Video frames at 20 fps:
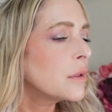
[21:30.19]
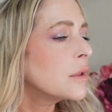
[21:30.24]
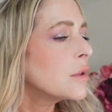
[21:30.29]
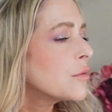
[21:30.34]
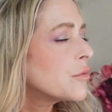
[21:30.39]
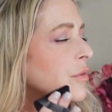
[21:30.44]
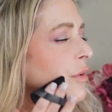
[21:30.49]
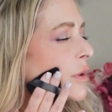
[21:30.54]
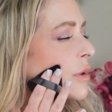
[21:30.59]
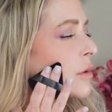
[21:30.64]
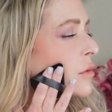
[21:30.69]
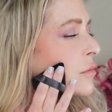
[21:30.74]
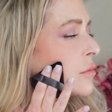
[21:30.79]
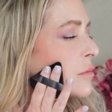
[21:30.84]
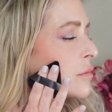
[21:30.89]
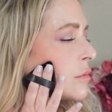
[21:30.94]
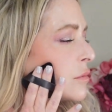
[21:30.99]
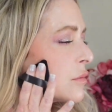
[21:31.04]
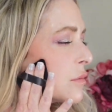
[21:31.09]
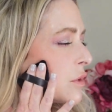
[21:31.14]
If it
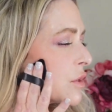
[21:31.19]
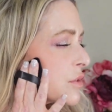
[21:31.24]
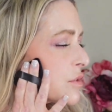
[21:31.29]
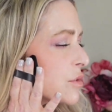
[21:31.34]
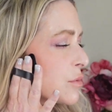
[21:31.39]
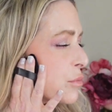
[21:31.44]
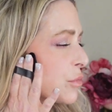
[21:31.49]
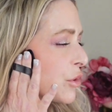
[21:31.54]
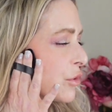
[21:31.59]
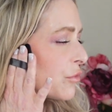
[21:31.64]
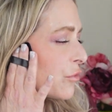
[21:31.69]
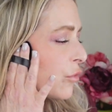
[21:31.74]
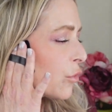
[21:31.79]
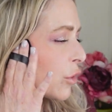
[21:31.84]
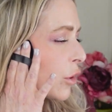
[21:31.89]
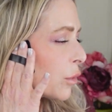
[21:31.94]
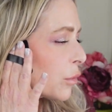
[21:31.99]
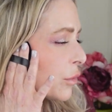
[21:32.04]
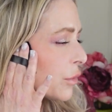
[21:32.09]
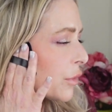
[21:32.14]
doesn't
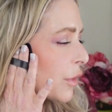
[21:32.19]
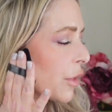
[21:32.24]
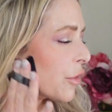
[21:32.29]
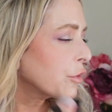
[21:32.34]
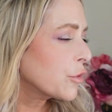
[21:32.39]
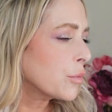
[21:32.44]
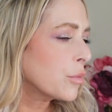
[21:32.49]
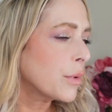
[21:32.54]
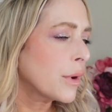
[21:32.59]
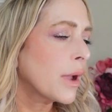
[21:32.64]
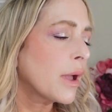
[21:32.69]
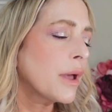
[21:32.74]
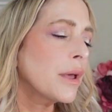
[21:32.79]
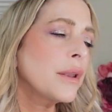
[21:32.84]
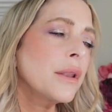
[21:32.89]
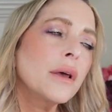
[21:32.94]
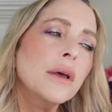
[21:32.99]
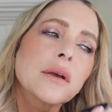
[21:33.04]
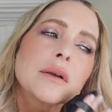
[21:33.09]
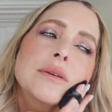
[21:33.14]
perform with other
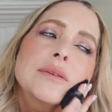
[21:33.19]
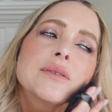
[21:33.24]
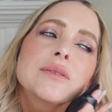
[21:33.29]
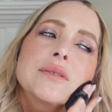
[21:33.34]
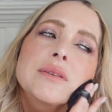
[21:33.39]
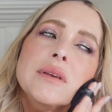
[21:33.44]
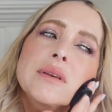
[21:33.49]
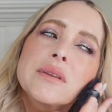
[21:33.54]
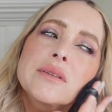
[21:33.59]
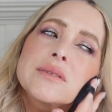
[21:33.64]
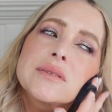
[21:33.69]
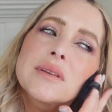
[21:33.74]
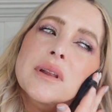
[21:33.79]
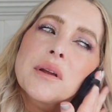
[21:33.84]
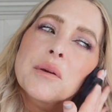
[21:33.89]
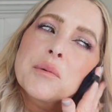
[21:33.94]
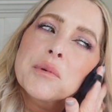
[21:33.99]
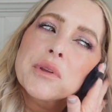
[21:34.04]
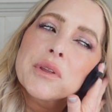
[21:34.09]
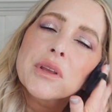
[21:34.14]
products, it's
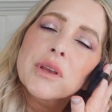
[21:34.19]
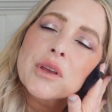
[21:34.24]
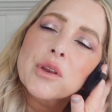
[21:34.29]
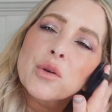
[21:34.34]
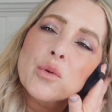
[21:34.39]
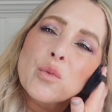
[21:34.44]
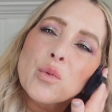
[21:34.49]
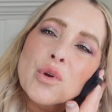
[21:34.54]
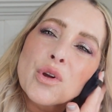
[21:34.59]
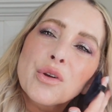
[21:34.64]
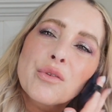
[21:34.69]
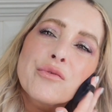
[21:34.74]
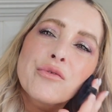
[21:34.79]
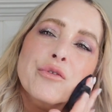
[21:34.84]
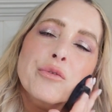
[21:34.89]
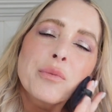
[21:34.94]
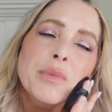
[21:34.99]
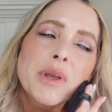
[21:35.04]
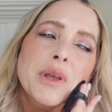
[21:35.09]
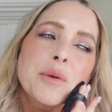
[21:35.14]
not really going to work
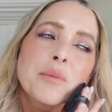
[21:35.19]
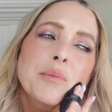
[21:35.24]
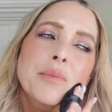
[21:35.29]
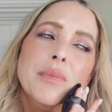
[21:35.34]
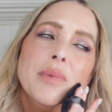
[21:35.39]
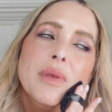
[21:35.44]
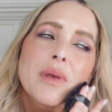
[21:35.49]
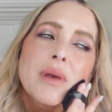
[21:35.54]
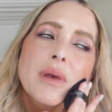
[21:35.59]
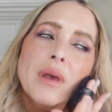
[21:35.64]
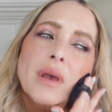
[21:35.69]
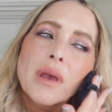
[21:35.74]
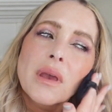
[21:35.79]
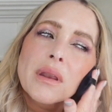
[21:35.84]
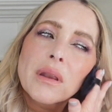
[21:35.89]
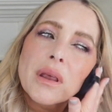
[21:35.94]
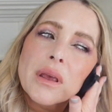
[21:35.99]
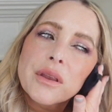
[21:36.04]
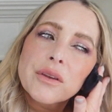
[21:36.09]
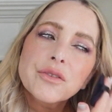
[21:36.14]
for me.
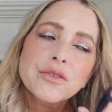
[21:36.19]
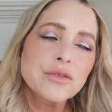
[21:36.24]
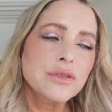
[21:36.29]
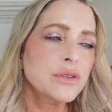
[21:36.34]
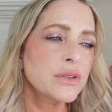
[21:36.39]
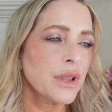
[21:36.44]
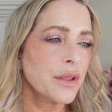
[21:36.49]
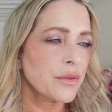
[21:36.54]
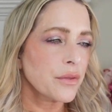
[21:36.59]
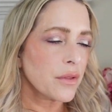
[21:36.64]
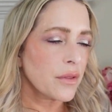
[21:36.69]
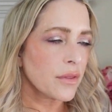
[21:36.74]
And I understand the